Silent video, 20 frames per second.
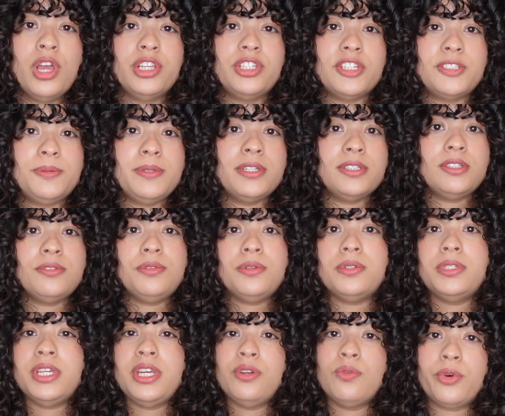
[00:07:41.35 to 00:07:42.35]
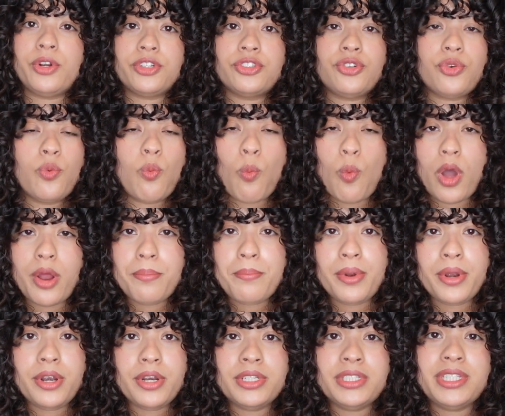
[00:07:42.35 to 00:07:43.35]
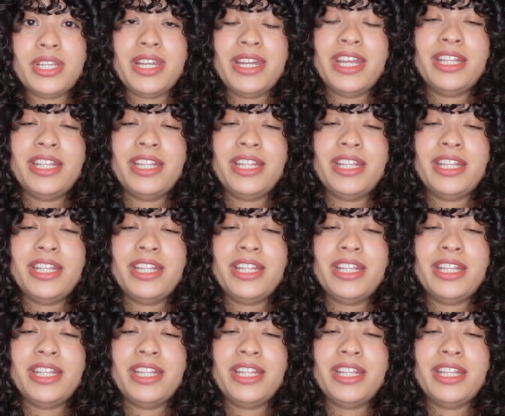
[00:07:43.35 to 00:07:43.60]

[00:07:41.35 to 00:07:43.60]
Just because a routine works for one person,